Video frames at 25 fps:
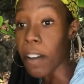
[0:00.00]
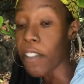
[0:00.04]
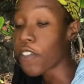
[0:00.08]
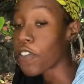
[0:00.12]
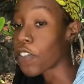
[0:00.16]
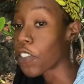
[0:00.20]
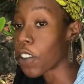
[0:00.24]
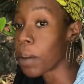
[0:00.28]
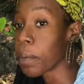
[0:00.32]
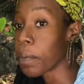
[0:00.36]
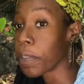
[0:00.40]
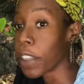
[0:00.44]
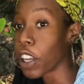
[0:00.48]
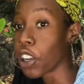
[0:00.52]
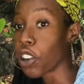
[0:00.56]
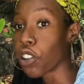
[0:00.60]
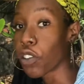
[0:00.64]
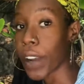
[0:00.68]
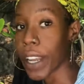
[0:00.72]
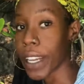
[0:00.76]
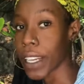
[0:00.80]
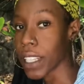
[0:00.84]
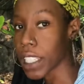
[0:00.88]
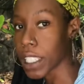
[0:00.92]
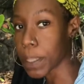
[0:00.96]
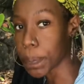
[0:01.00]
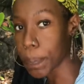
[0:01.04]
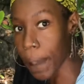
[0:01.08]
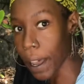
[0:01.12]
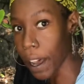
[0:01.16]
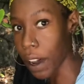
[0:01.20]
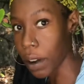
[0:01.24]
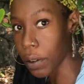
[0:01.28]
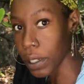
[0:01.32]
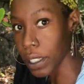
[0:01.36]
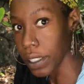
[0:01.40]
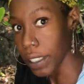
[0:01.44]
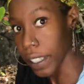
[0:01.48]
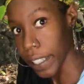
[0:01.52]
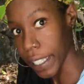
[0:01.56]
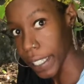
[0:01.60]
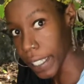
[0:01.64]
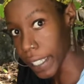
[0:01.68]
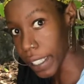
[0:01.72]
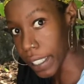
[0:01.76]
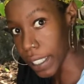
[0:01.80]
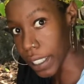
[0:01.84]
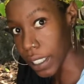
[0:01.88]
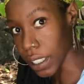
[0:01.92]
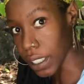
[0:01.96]
from the greatest power there
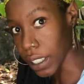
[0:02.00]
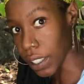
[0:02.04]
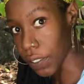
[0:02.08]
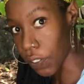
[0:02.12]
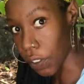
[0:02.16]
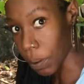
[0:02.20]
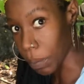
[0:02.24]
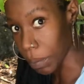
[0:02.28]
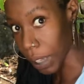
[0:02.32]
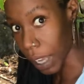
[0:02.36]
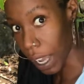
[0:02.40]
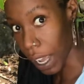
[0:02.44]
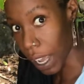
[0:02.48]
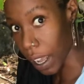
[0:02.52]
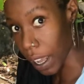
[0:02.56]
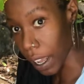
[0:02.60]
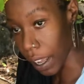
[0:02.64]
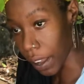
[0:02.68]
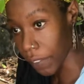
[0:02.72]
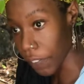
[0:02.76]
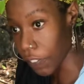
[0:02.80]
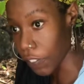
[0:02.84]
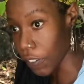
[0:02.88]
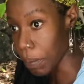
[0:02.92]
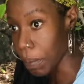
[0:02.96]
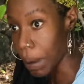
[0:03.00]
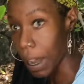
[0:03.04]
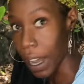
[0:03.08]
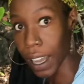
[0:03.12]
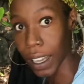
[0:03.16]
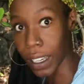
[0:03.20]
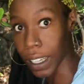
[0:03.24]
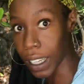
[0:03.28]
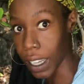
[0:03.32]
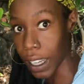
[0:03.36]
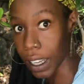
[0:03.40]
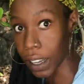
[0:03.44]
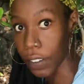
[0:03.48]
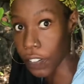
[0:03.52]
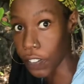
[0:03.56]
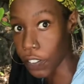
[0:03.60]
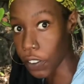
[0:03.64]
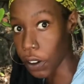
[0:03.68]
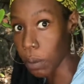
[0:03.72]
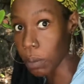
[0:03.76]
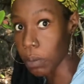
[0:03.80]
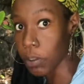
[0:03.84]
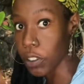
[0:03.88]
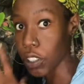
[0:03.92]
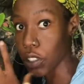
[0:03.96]
is, from God, from Allah,
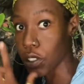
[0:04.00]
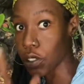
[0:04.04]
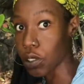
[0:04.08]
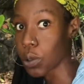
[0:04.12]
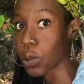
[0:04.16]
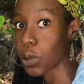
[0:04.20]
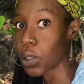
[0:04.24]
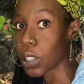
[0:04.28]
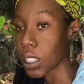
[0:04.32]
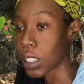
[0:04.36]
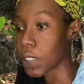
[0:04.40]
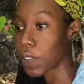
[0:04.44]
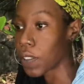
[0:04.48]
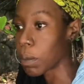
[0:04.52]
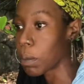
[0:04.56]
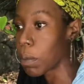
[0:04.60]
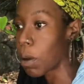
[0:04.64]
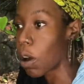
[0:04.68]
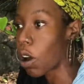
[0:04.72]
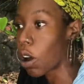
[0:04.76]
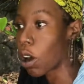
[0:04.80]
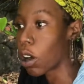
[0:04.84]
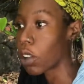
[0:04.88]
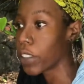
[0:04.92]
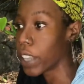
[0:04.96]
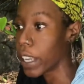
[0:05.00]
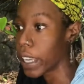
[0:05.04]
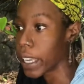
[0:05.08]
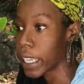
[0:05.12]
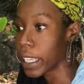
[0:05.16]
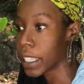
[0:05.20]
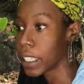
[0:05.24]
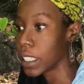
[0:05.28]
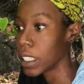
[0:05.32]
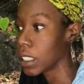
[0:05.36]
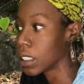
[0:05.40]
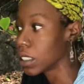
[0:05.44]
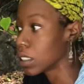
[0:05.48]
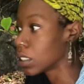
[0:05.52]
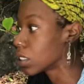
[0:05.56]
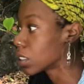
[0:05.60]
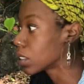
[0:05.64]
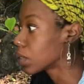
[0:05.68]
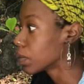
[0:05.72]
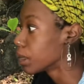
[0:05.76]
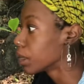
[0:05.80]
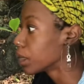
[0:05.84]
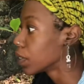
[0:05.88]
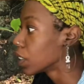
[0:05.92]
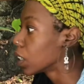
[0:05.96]
from the source, from all that is.
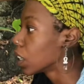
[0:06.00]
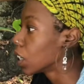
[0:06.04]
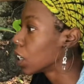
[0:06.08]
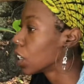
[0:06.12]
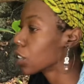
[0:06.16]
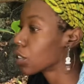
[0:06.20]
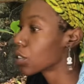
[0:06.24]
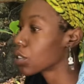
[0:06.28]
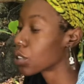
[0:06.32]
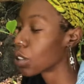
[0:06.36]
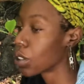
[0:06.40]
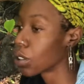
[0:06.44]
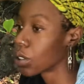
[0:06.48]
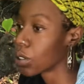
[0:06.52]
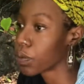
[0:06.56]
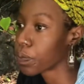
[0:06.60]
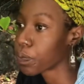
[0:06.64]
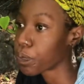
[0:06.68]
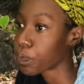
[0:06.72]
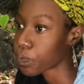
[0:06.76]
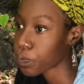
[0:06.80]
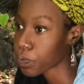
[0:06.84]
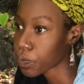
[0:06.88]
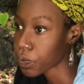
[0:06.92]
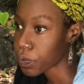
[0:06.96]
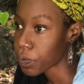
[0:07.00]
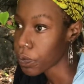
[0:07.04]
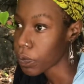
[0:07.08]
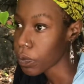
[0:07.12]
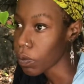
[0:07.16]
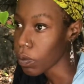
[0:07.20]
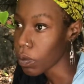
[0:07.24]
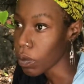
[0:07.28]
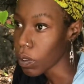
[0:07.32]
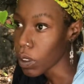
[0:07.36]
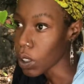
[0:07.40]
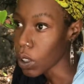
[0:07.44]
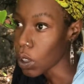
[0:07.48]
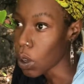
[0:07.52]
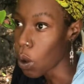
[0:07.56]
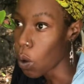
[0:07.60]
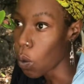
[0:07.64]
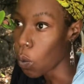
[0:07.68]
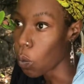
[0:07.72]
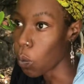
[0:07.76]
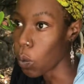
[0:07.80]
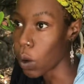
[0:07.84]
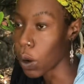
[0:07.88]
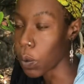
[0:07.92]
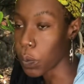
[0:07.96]
And so
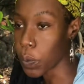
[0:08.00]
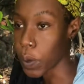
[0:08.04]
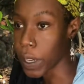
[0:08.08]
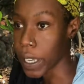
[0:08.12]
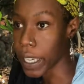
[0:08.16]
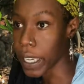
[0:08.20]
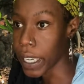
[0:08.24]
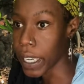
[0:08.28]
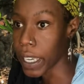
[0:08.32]
when we